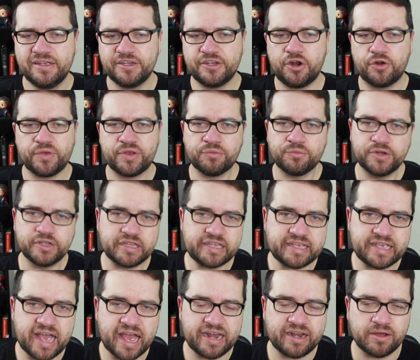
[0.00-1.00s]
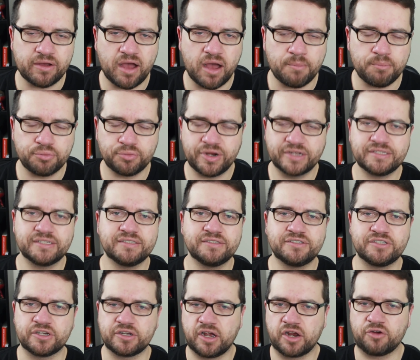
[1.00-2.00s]
You know, he really had a, a
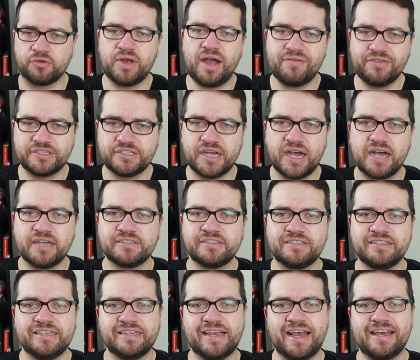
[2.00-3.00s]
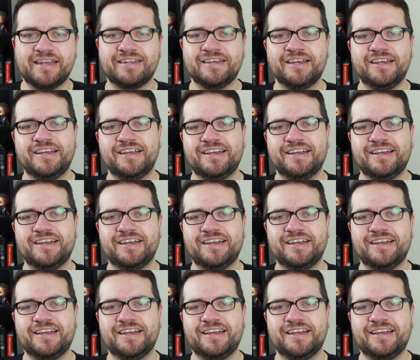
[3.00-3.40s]
presence, a, a gravitas. He had.